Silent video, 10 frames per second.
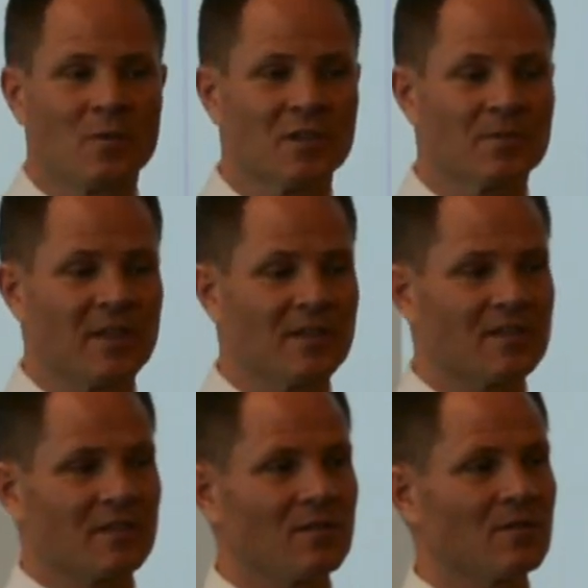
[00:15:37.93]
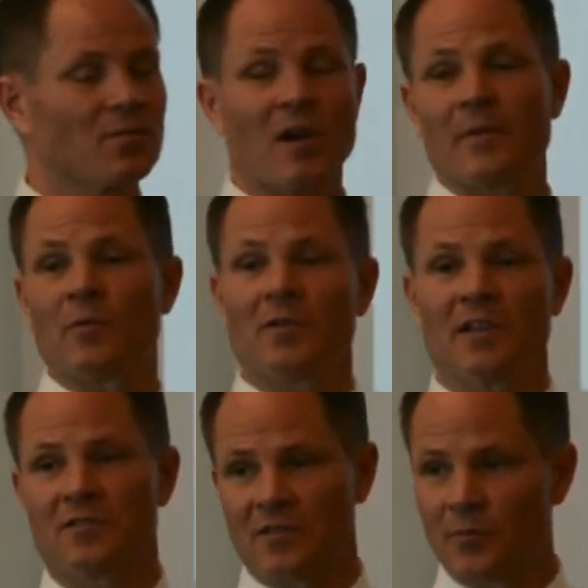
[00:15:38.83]
which means you, you probably won't
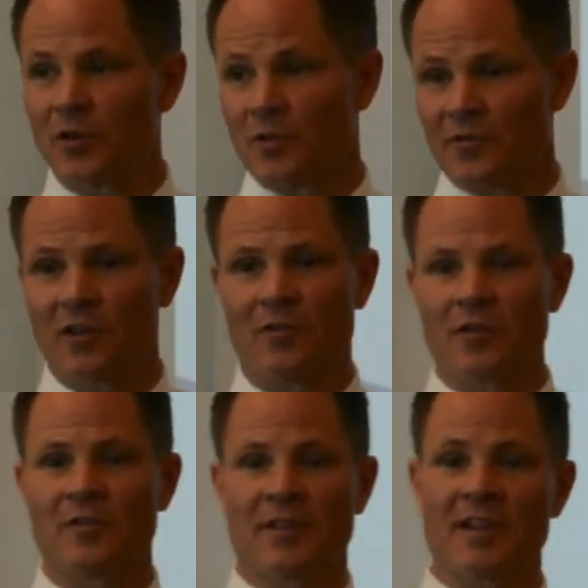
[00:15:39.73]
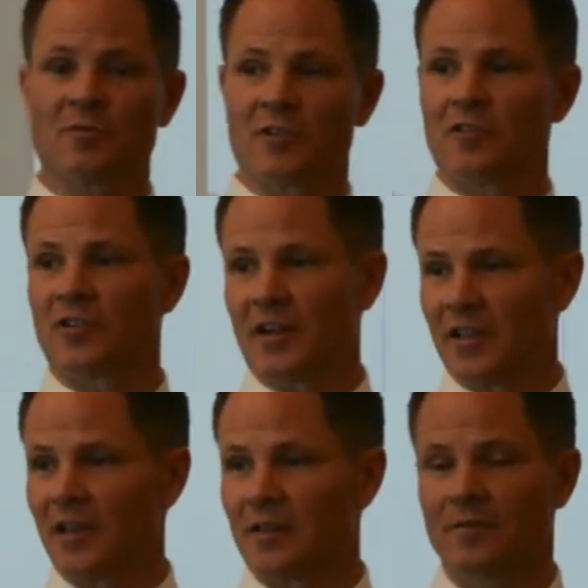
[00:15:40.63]
get to the moon if you don't know that that's where you're trying
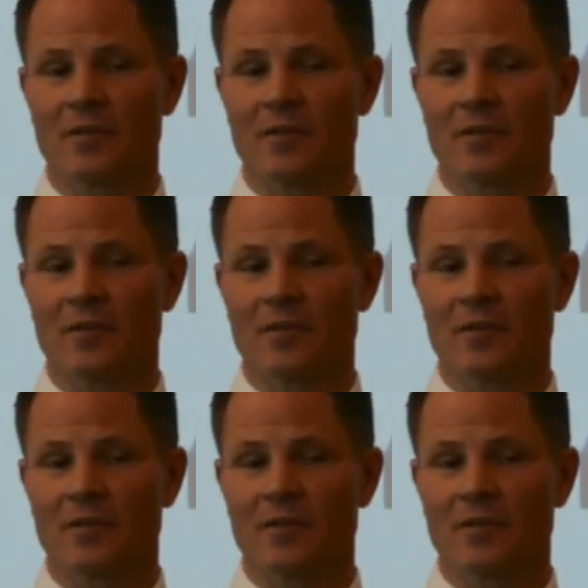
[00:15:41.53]
to get.